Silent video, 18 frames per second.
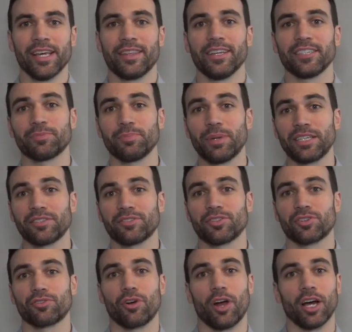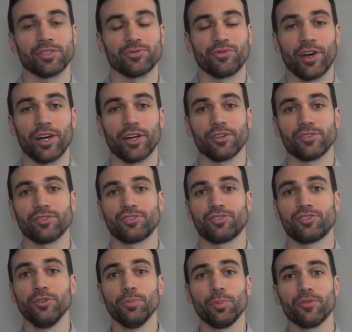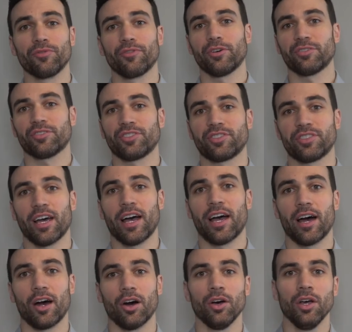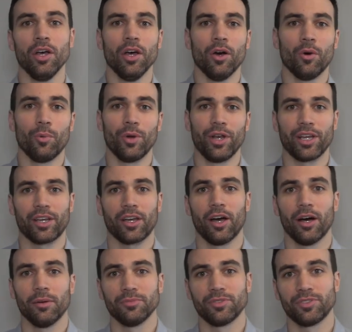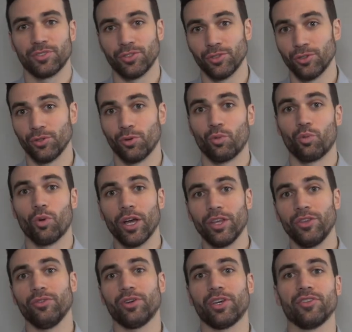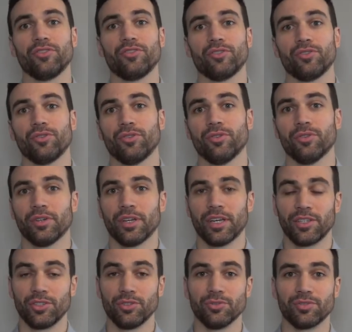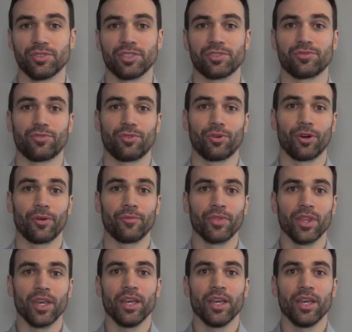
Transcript: This makes the Crossfire super versatile when it comes to what you can do and use this for.